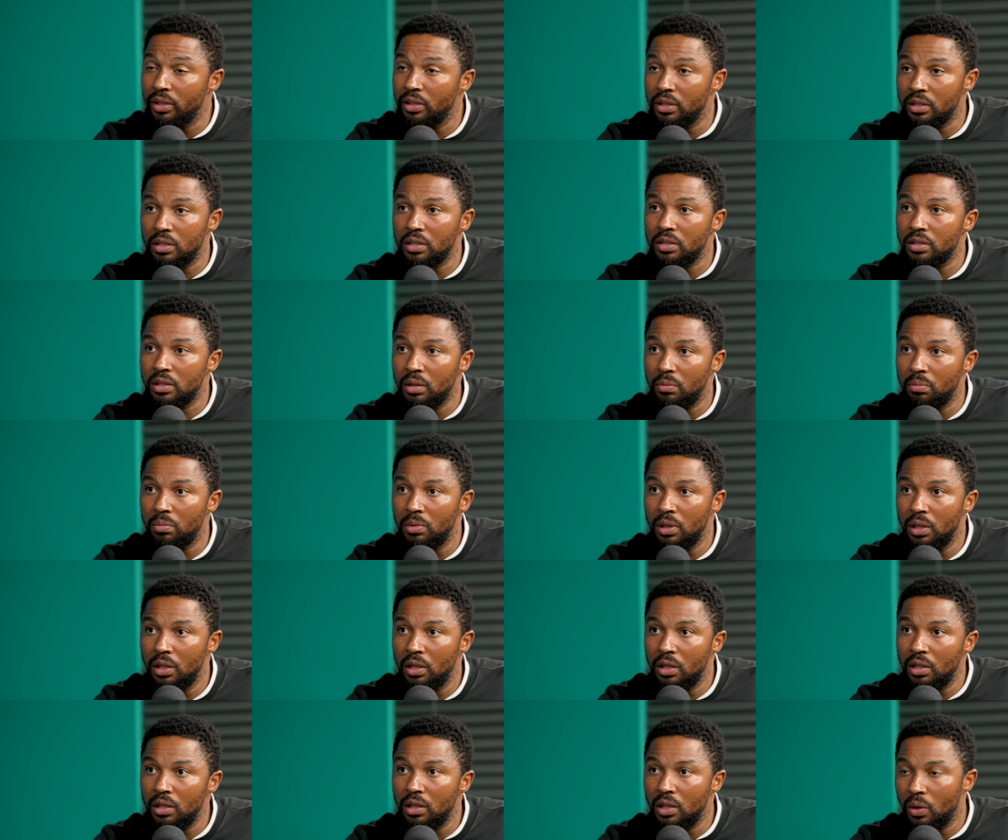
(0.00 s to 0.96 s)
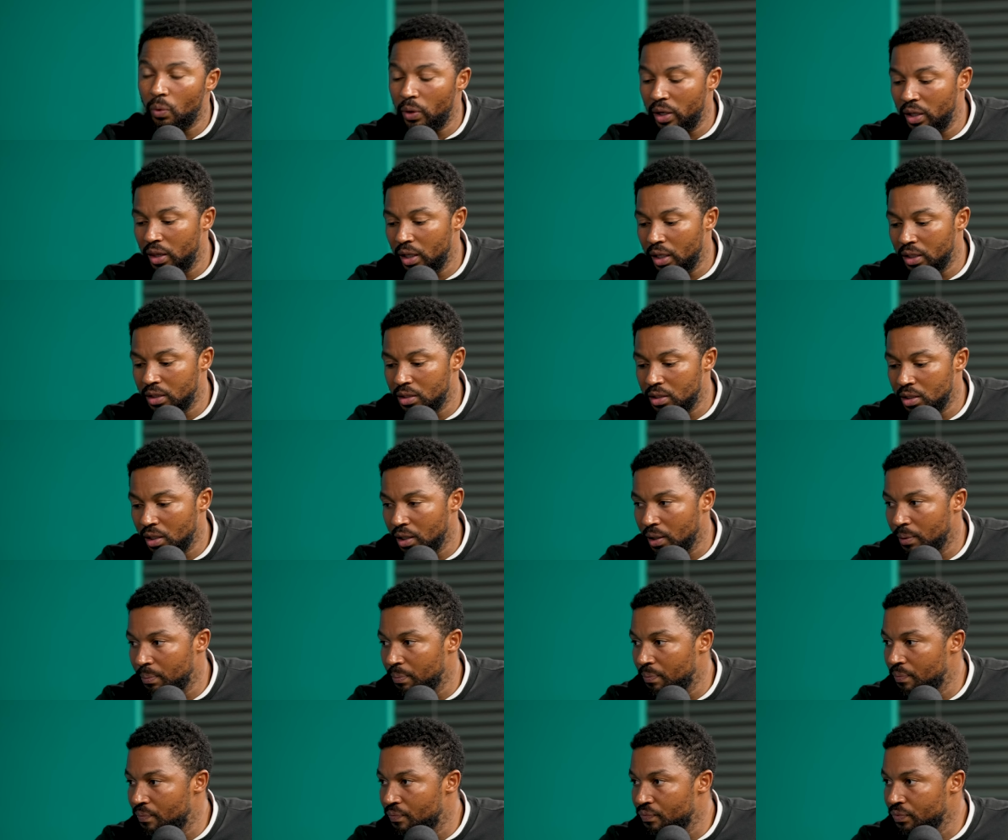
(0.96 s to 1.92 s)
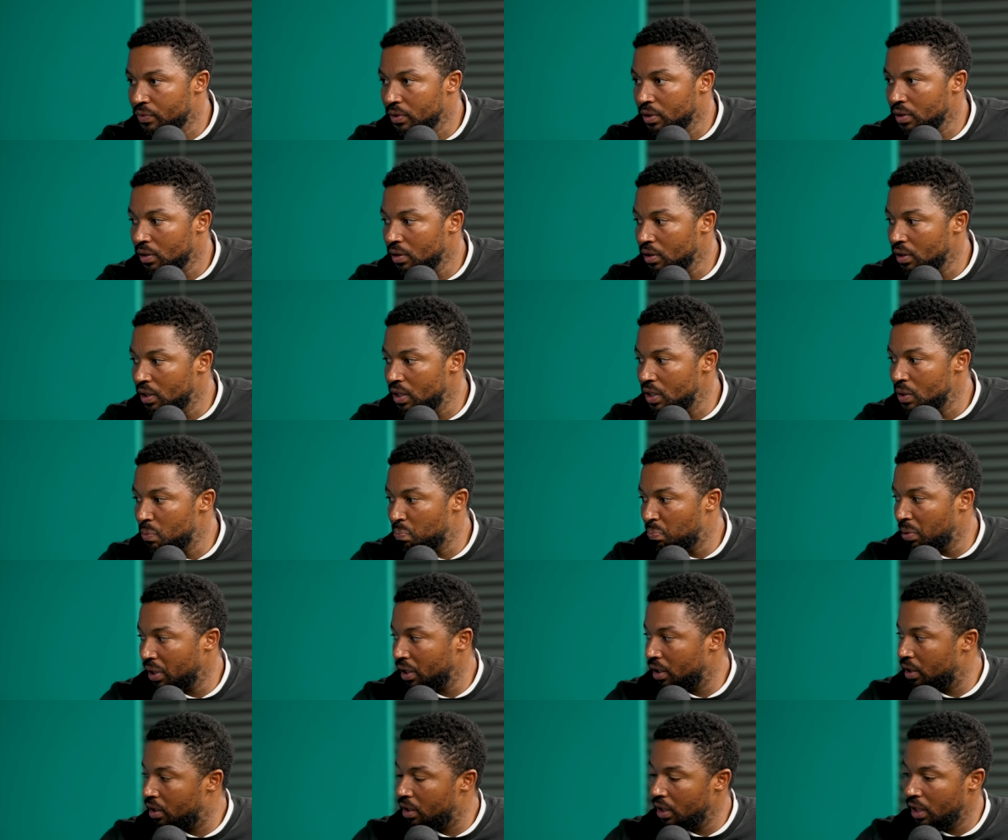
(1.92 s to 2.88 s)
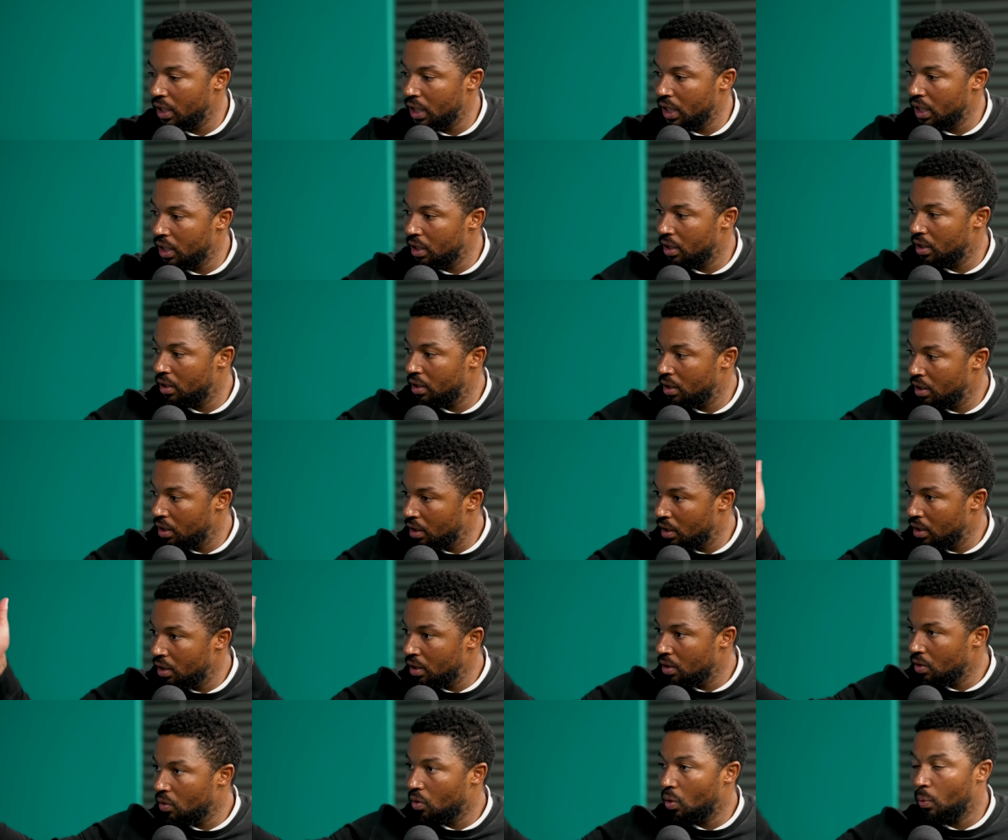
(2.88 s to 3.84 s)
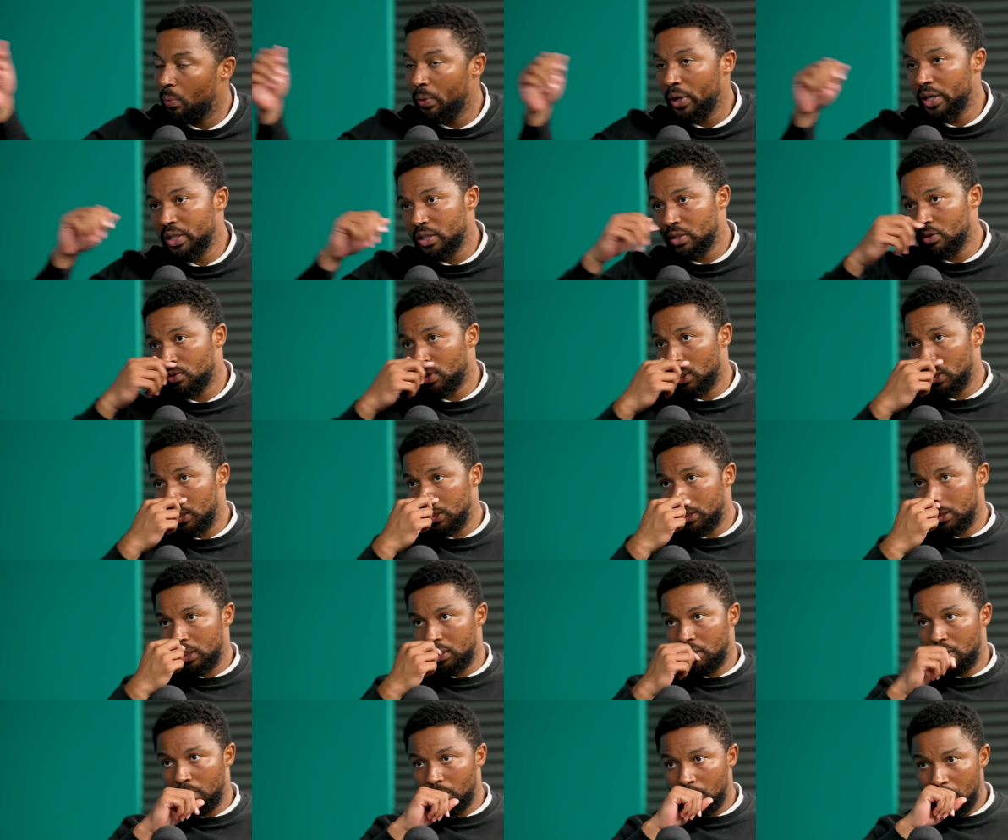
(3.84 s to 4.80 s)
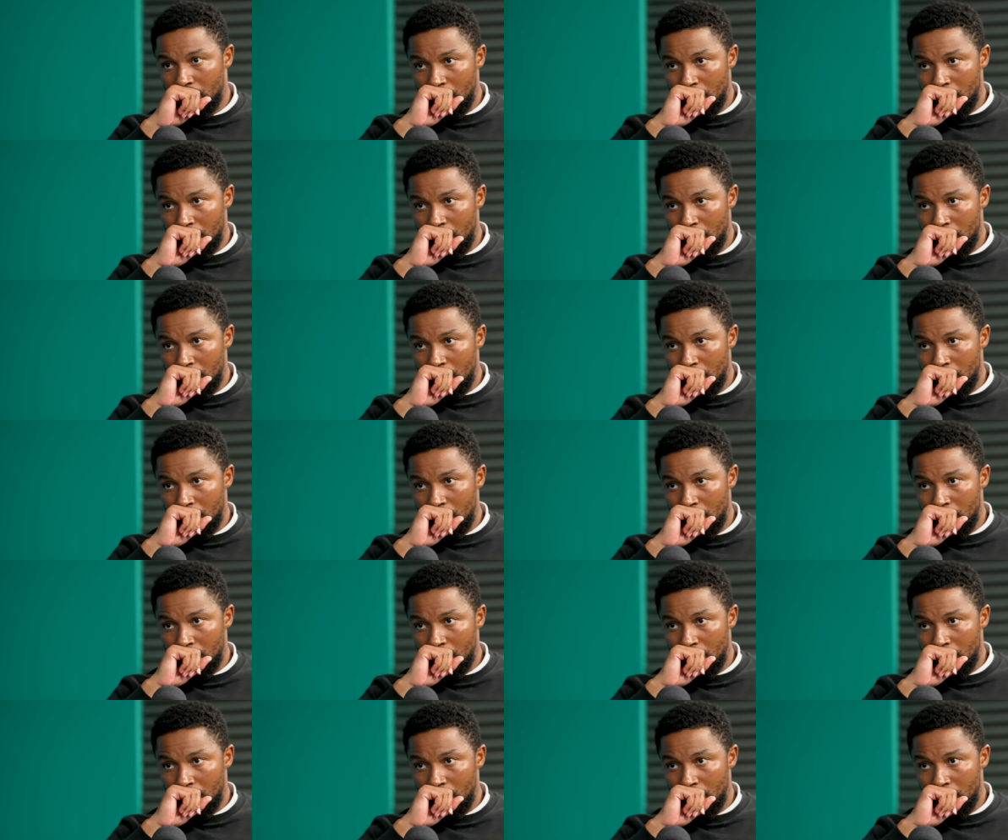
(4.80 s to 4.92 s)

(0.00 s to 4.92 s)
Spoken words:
run the system, the way that these big corporations run the system.